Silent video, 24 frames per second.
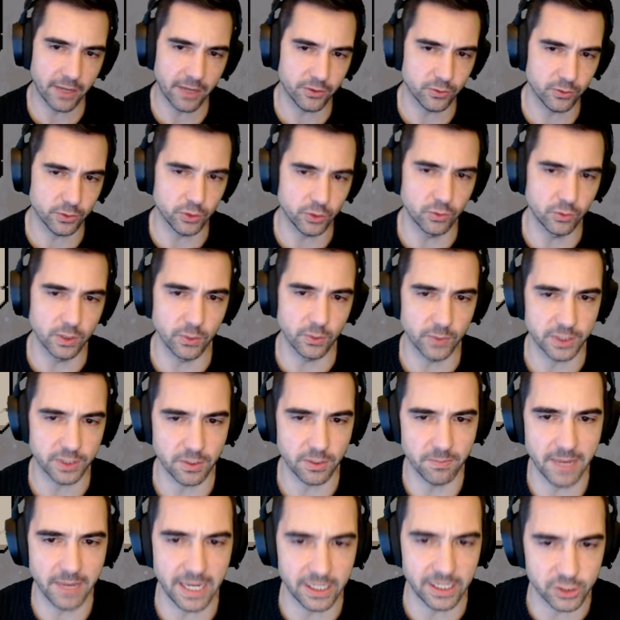other unit with the
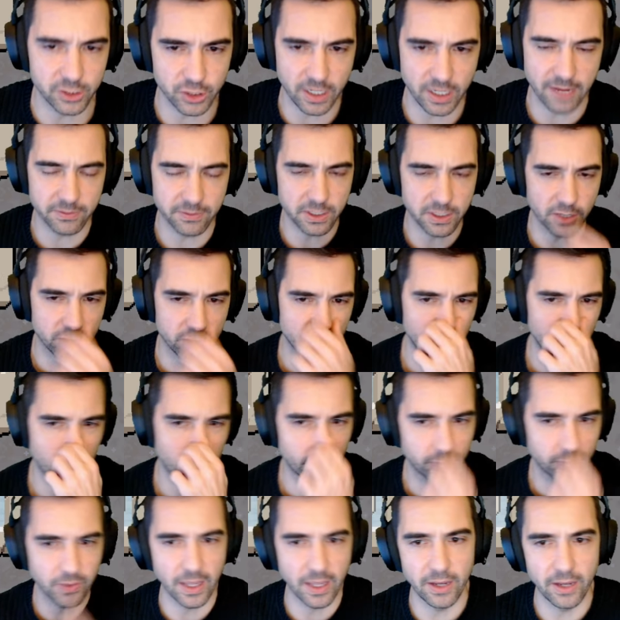mage and have the other unit
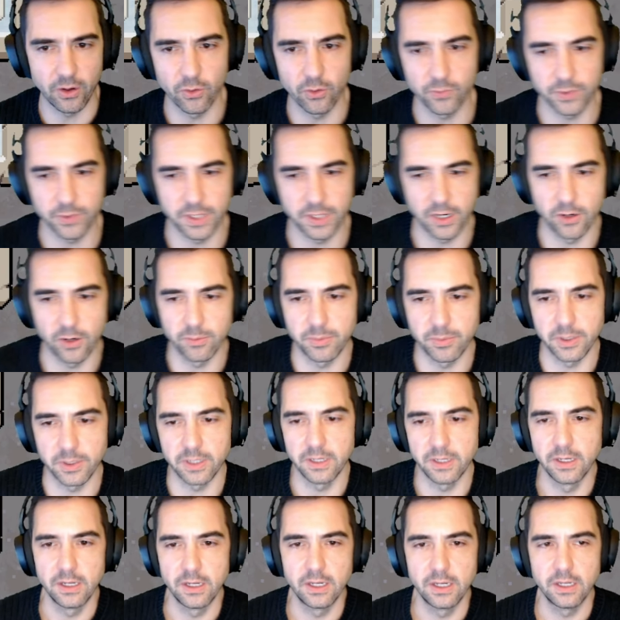fly over there,
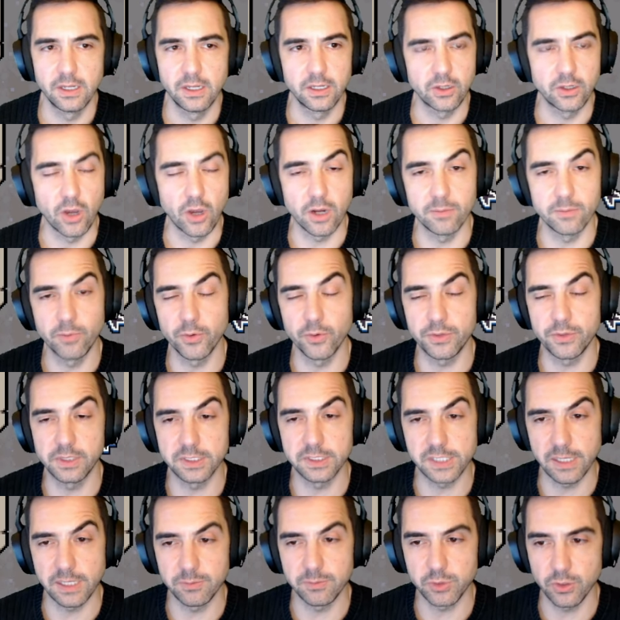but got them both in the
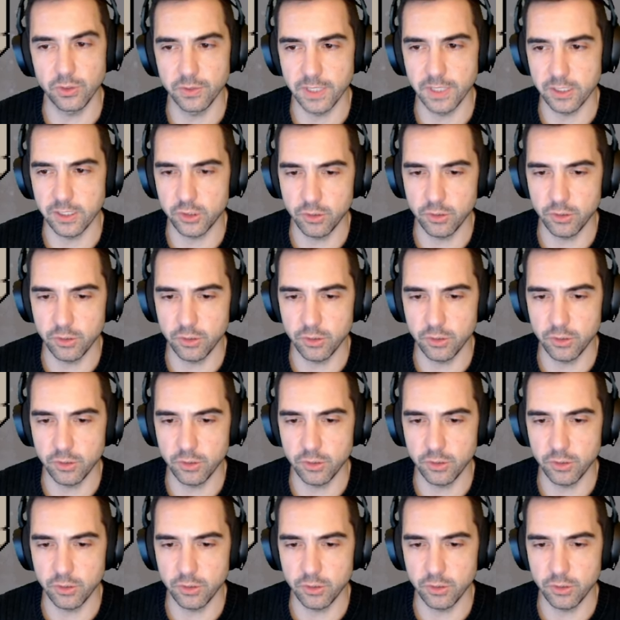same turn. That